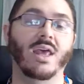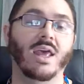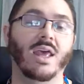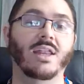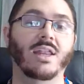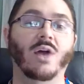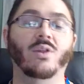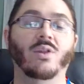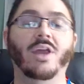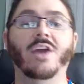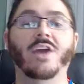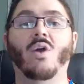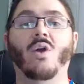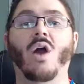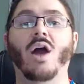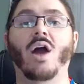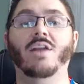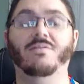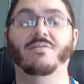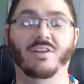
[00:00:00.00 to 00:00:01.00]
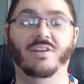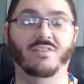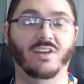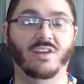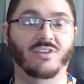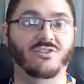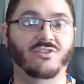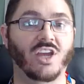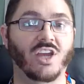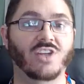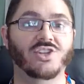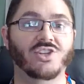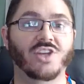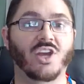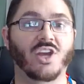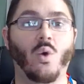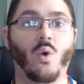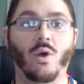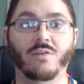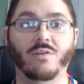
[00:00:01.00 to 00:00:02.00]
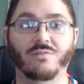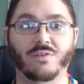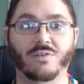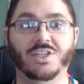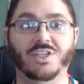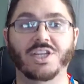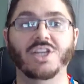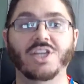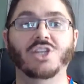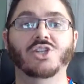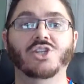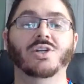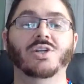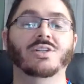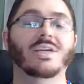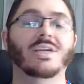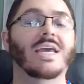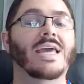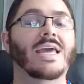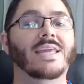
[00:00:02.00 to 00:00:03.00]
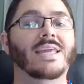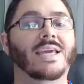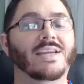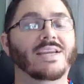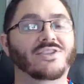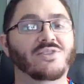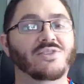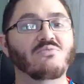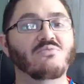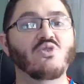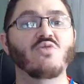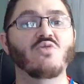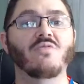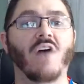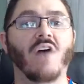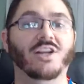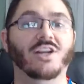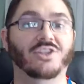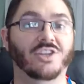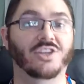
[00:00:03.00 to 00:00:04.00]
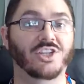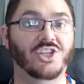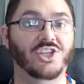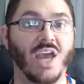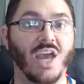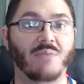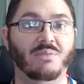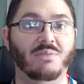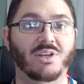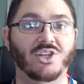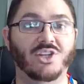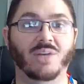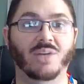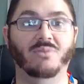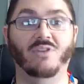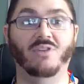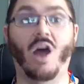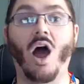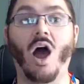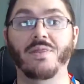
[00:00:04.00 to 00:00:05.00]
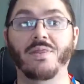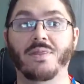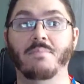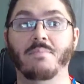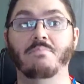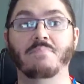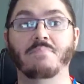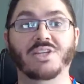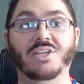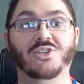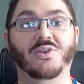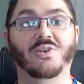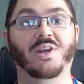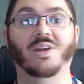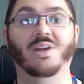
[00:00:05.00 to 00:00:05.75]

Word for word: Now later on, if they exchange that coin for T-shirt, they get to move on to the championships on the big screen.